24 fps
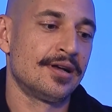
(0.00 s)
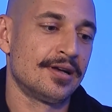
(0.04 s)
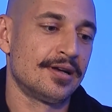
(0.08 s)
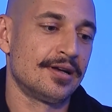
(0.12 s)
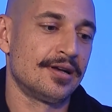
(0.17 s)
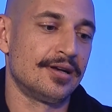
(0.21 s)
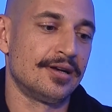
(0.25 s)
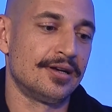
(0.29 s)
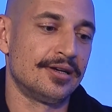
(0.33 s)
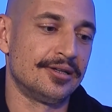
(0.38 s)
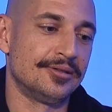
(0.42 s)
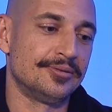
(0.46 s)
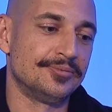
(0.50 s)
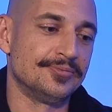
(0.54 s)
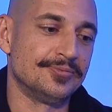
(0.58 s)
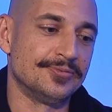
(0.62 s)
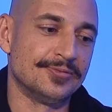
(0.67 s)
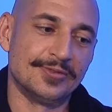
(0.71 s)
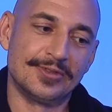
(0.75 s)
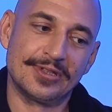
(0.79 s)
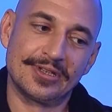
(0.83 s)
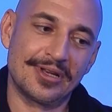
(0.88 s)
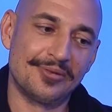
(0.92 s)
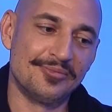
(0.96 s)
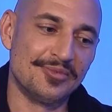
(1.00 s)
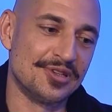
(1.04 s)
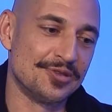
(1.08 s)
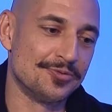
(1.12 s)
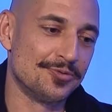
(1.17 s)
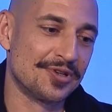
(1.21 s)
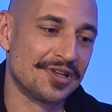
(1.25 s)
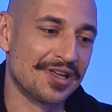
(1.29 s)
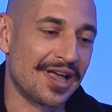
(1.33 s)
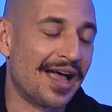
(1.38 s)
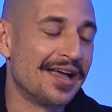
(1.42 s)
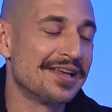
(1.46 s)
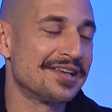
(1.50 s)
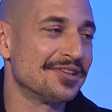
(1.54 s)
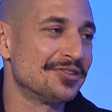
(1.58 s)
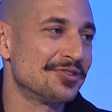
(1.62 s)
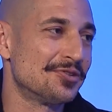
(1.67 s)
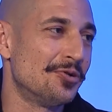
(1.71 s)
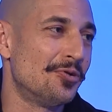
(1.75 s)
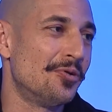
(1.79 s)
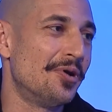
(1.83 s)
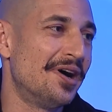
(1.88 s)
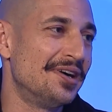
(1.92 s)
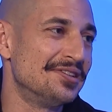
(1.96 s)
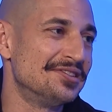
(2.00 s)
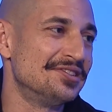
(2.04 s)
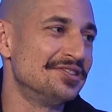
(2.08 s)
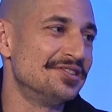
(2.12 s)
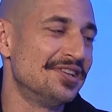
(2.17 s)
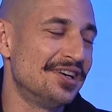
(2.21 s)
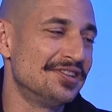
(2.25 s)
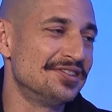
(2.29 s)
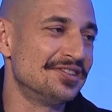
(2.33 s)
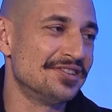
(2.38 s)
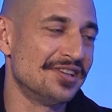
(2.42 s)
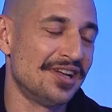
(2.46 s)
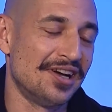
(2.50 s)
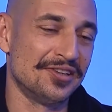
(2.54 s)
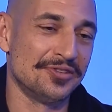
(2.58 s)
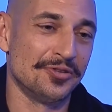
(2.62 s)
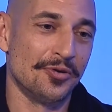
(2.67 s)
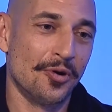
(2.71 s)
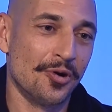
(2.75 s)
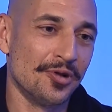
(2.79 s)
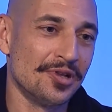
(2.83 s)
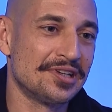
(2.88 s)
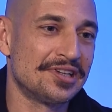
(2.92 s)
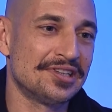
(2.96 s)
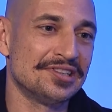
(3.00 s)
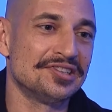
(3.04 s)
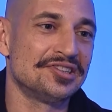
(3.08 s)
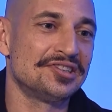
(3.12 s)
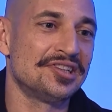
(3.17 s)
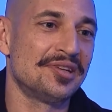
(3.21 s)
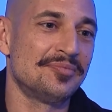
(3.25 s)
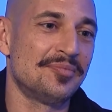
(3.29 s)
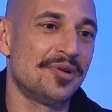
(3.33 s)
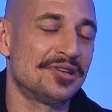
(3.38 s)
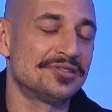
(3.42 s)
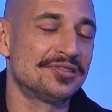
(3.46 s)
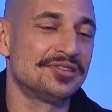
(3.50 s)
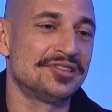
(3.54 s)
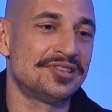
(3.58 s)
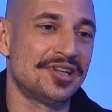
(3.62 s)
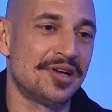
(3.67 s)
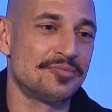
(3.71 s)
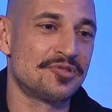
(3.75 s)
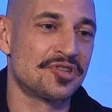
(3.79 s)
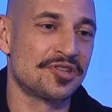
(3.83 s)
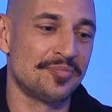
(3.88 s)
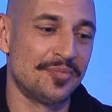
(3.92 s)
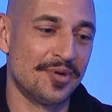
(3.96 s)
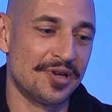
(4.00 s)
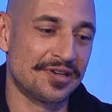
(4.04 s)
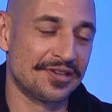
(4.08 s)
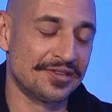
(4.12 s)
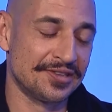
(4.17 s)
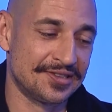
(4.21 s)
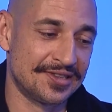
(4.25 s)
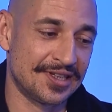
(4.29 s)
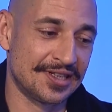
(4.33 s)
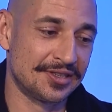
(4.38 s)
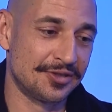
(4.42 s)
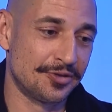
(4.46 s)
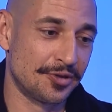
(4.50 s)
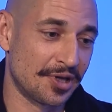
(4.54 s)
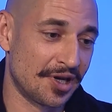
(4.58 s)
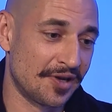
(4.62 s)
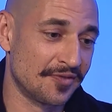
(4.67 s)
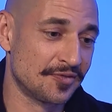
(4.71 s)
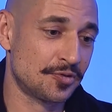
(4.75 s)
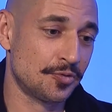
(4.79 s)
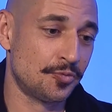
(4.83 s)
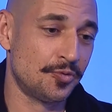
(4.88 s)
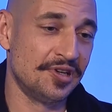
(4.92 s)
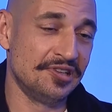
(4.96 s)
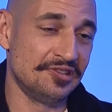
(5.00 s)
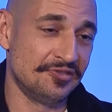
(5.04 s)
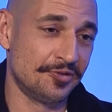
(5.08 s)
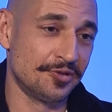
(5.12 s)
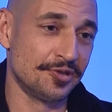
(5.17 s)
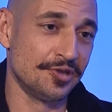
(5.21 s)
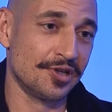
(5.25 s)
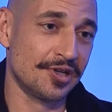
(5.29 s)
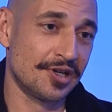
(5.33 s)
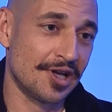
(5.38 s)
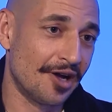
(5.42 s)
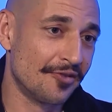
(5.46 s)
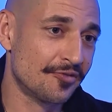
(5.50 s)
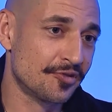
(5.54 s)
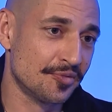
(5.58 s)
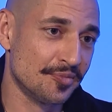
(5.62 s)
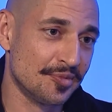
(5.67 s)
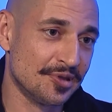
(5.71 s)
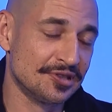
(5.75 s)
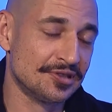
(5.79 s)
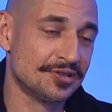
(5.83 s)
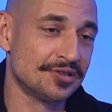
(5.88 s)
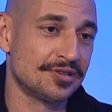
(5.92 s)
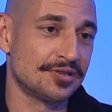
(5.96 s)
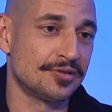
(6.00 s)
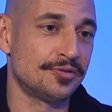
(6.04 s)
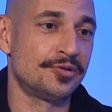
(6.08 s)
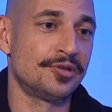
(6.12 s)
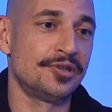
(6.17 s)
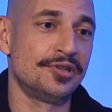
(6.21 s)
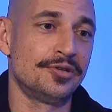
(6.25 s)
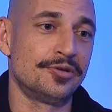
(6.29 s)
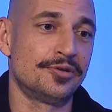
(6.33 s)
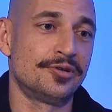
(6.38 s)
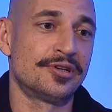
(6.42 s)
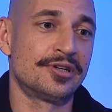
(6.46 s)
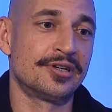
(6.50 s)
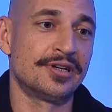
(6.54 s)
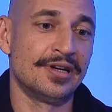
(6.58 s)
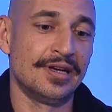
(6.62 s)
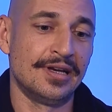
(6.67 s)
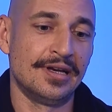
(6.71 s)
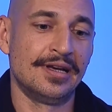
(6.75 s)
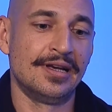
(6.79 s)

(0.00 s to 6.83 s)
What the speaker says: I mean, I can go on and on and on. All I can say about the subject matter is that you don't have to wait for your government or your